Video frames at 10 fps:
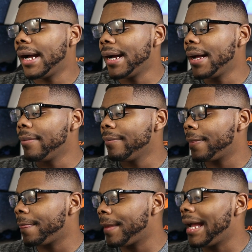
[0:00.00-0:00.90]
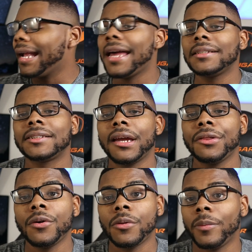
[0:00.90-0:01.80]
I gotta
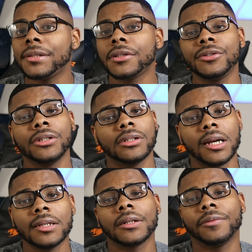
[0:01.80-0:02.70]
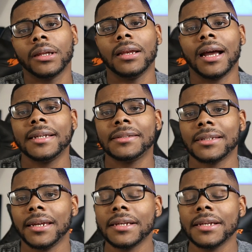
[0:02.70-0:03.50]
say though, the resolution does look really nice.